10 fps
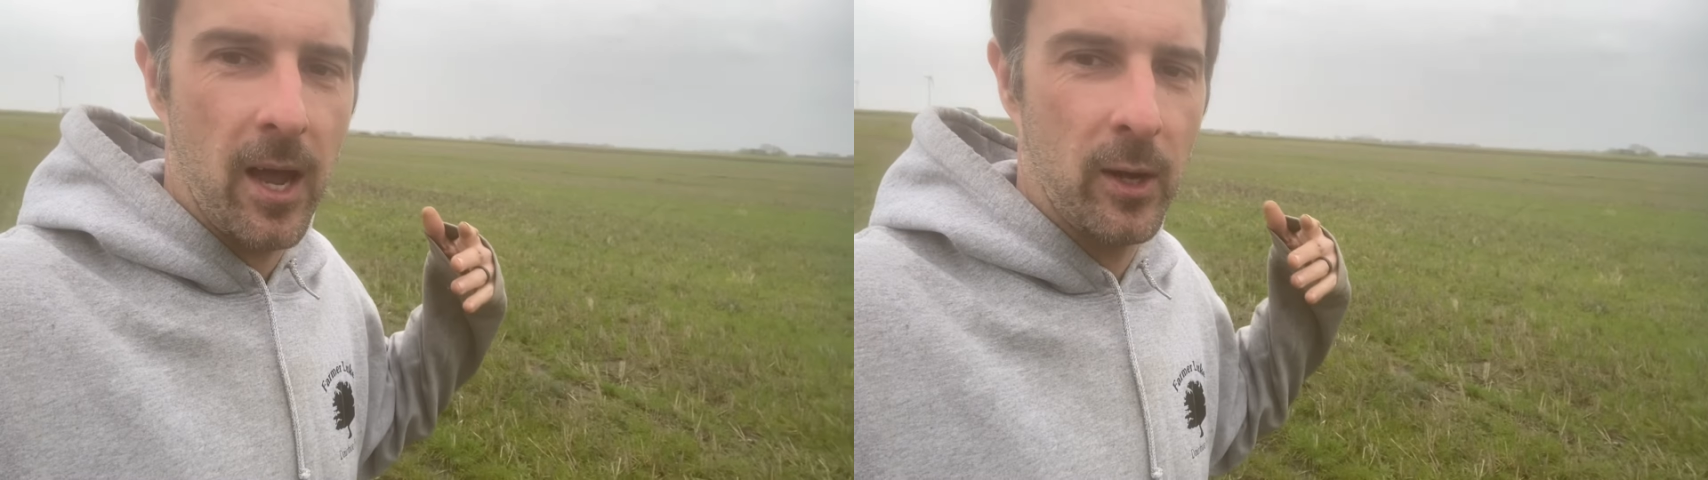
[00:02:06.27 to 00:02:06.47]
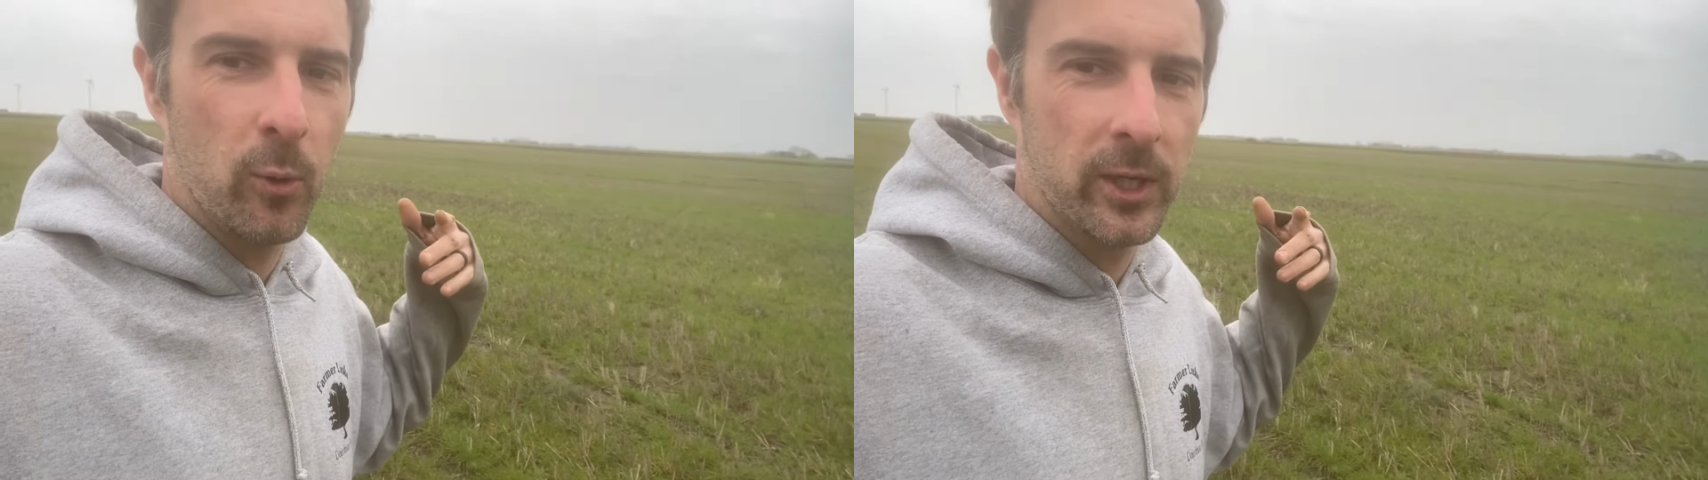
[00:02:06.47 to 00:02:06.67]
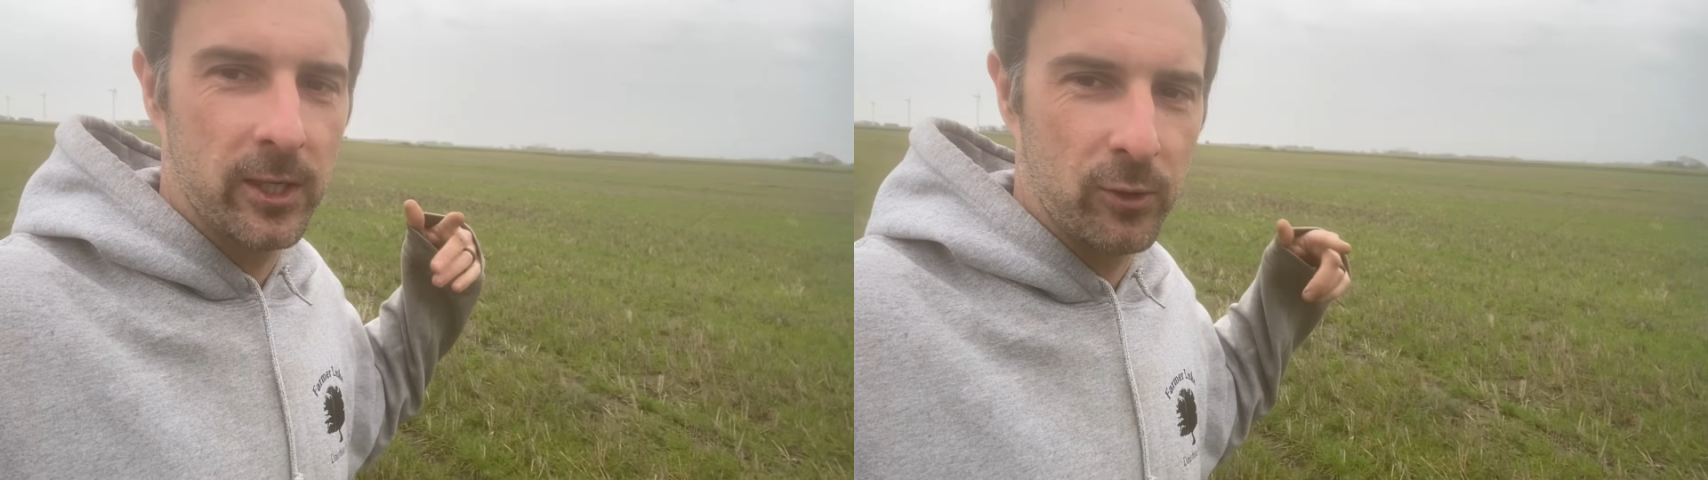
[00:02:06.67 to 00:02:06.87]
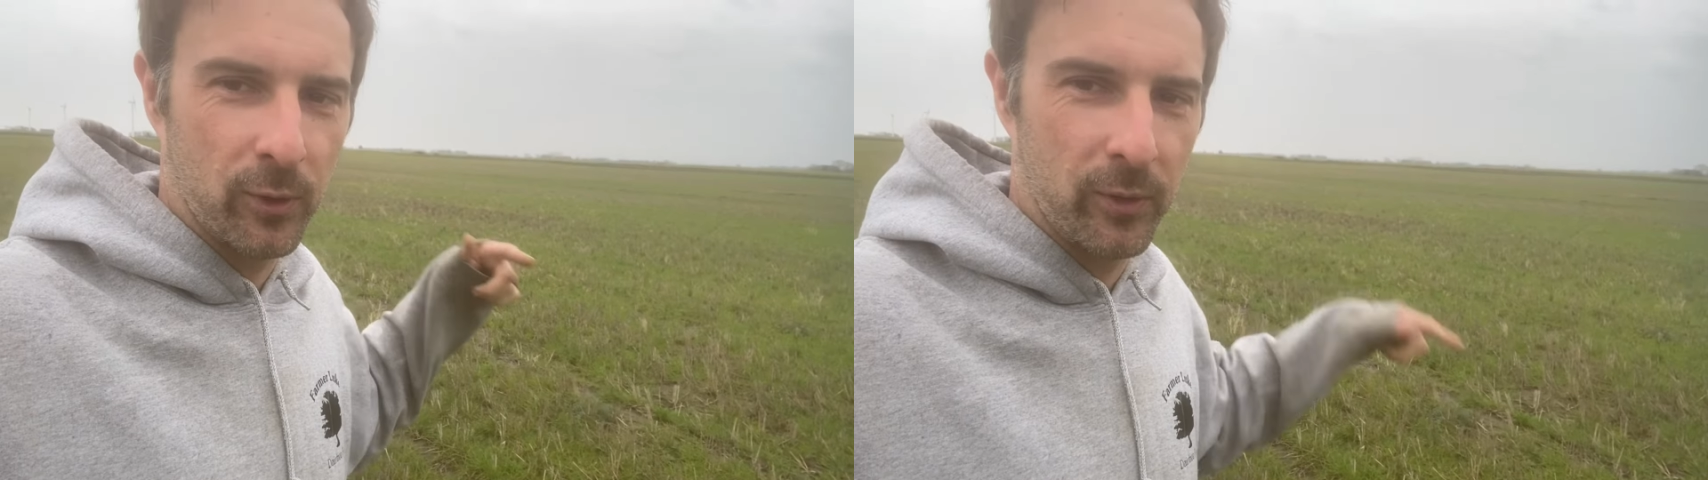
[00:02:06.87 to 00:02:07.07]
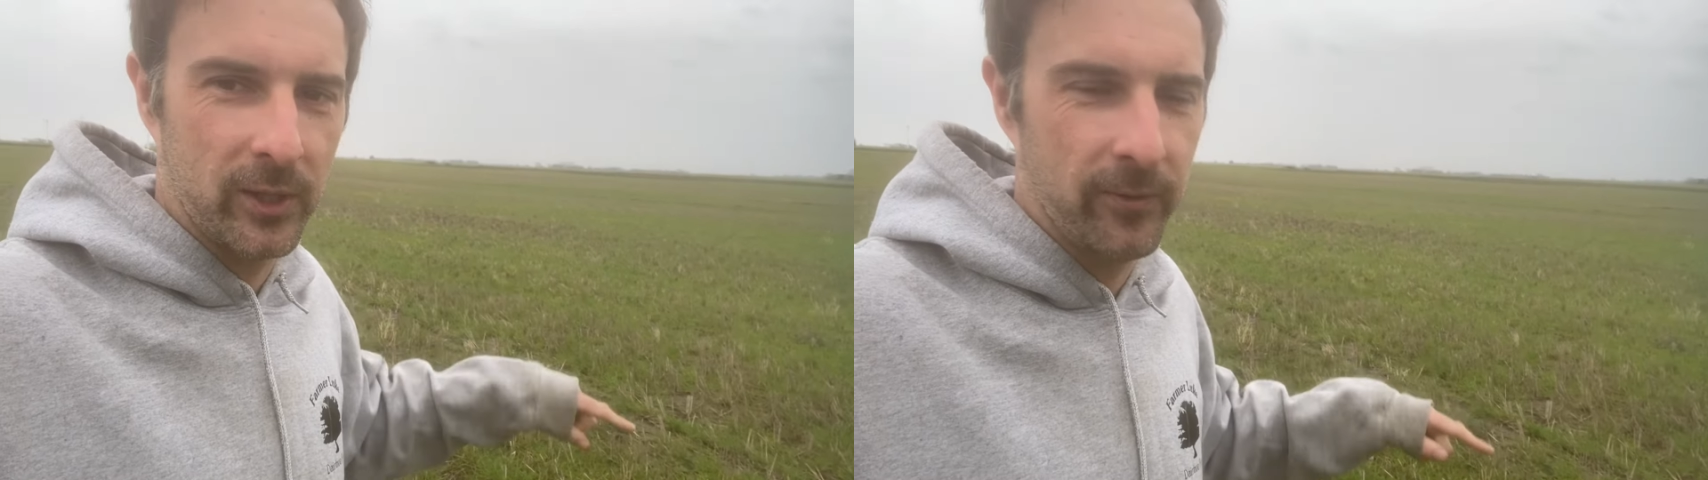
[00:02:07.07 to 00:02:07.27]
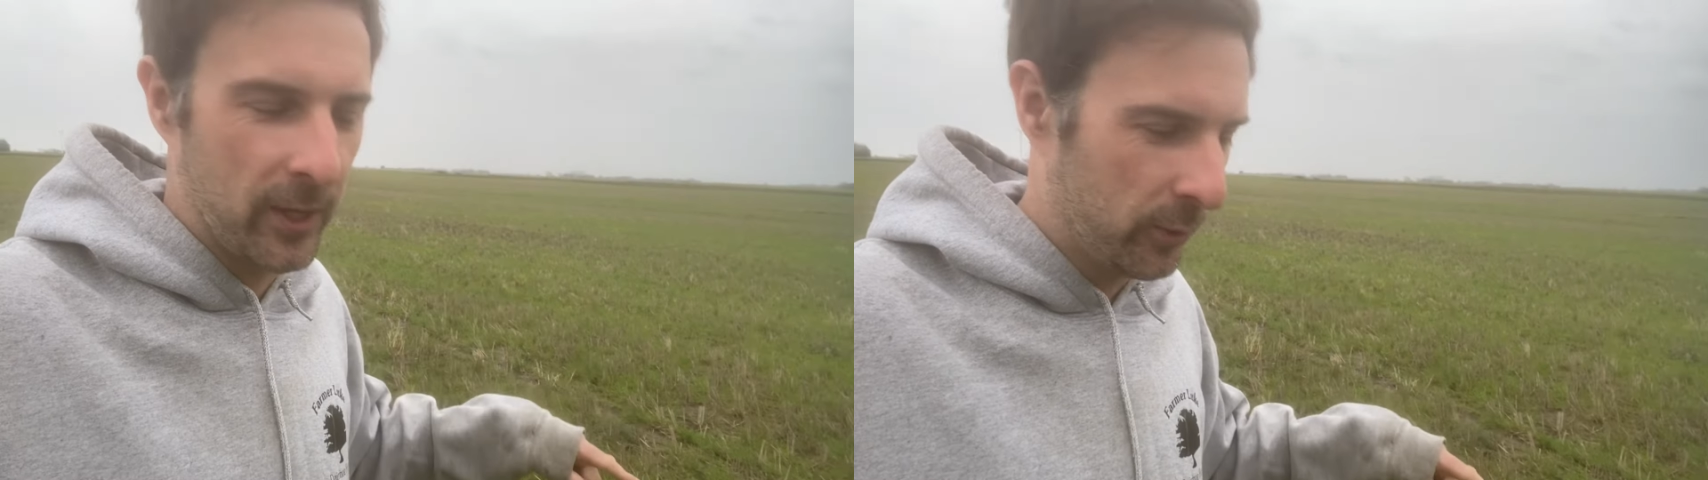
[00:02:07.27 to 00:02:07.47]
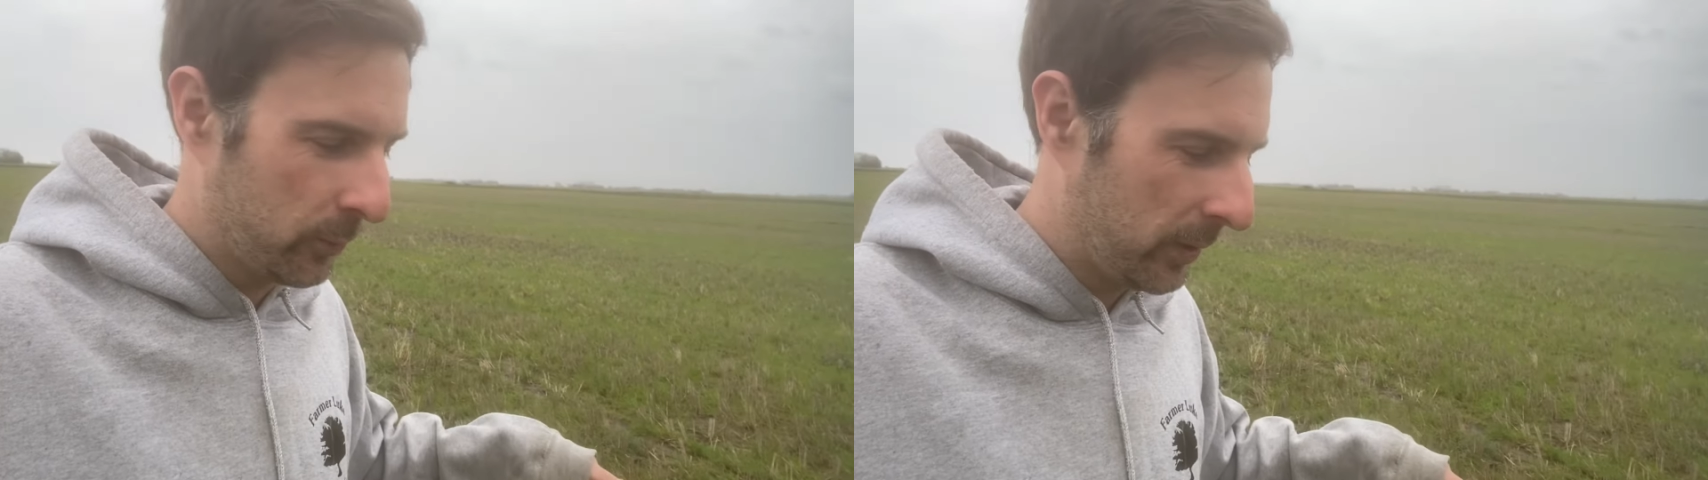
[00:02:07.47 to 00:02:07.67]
order to drill this field,